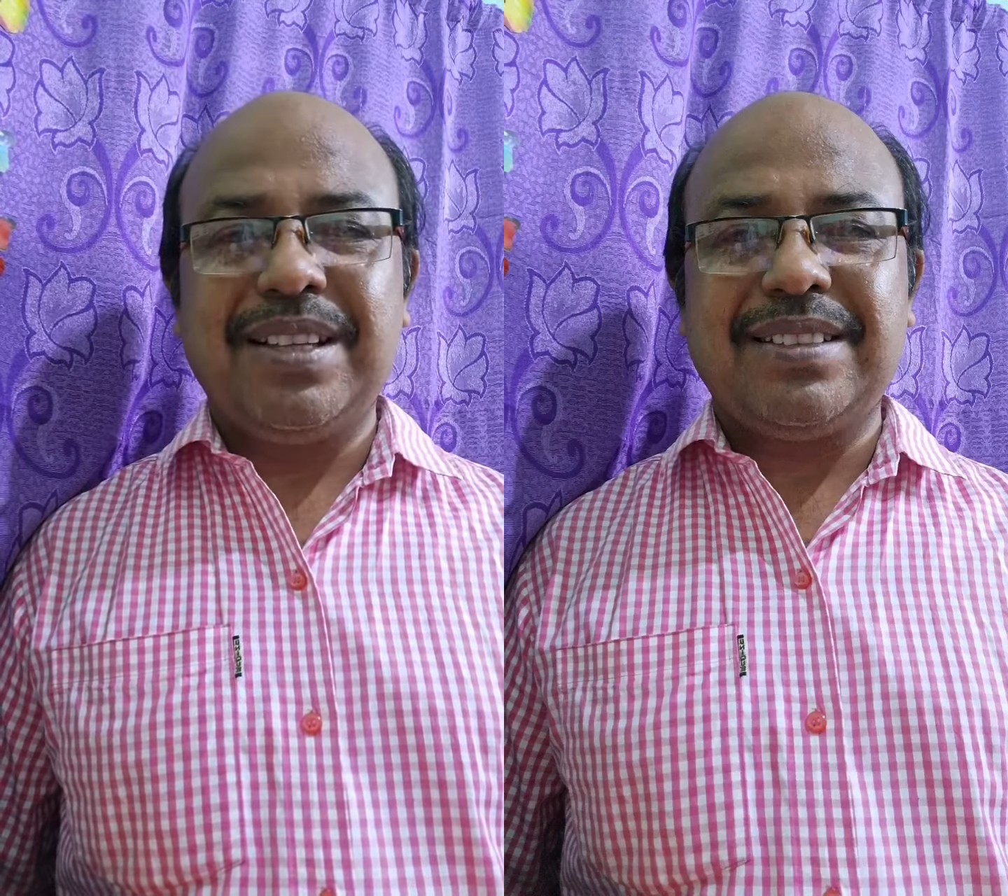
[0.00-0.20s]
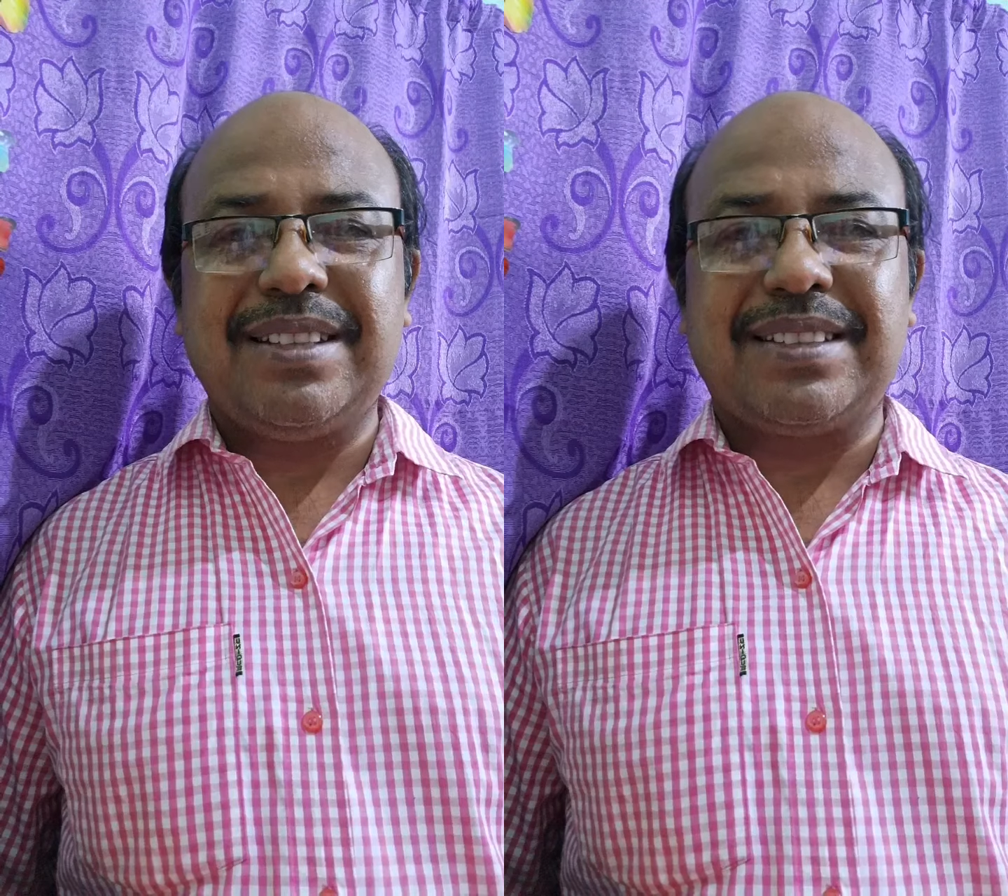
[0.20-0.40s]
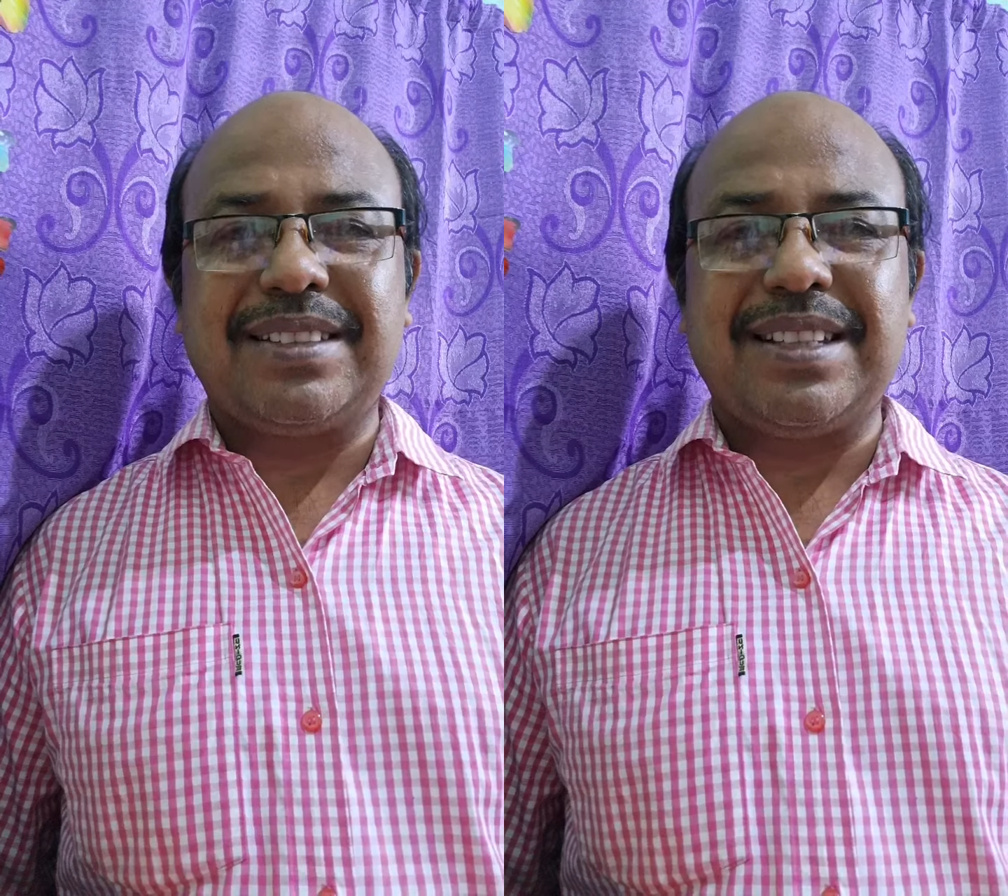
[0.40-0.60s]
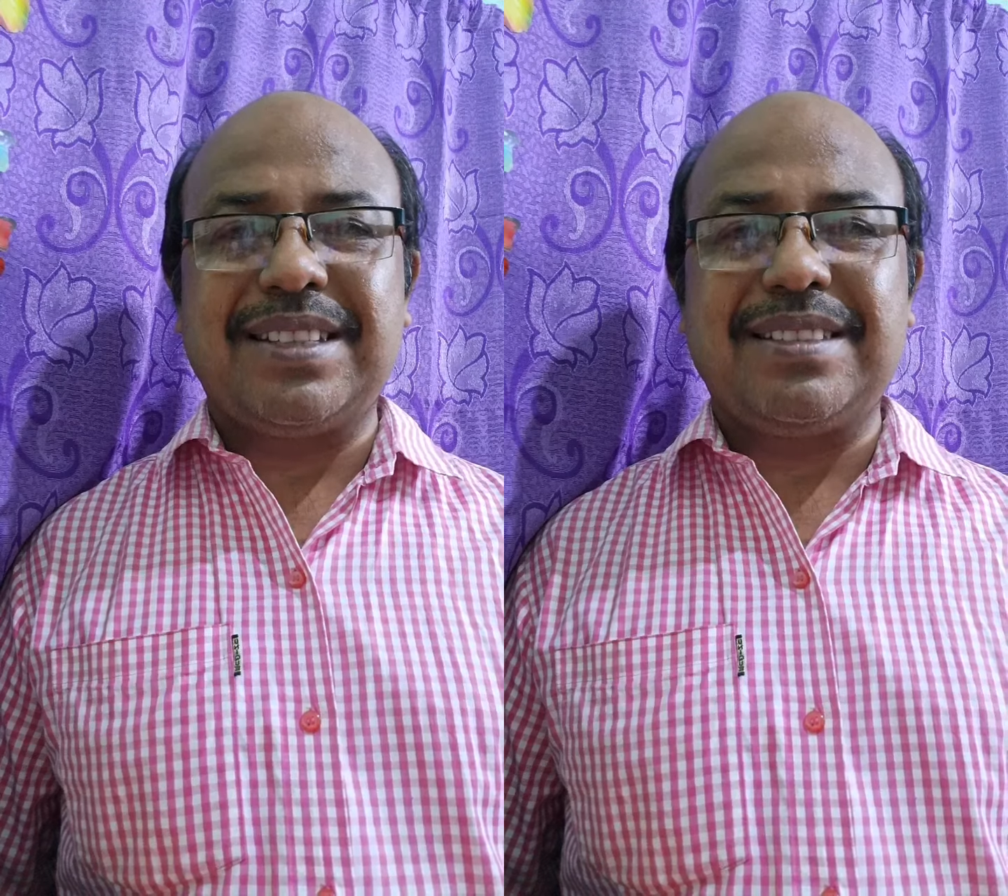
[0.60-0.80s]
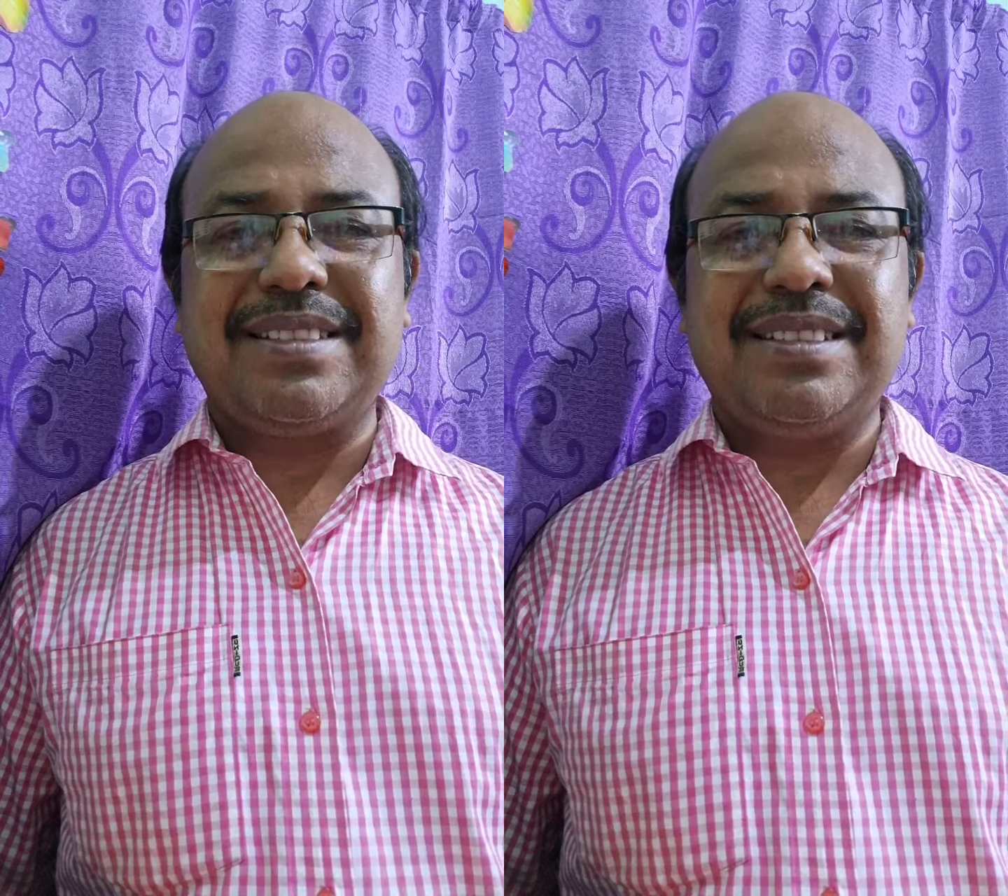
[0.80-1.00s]

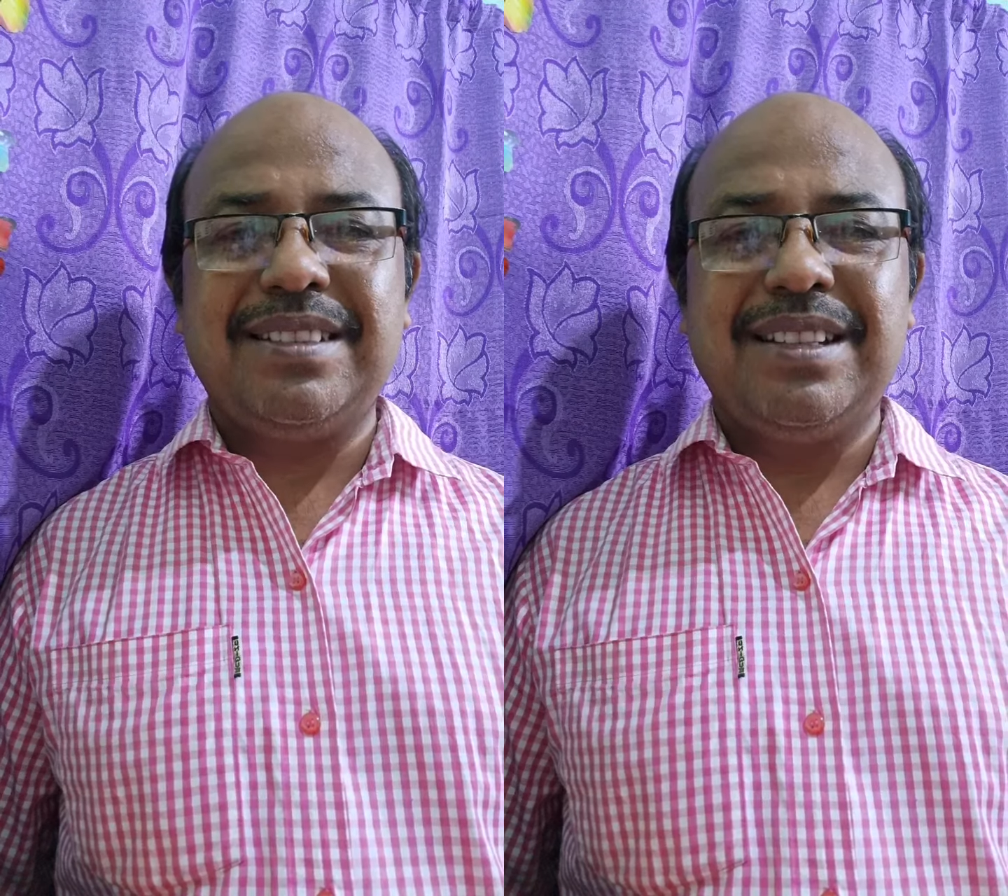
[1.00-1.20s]
Success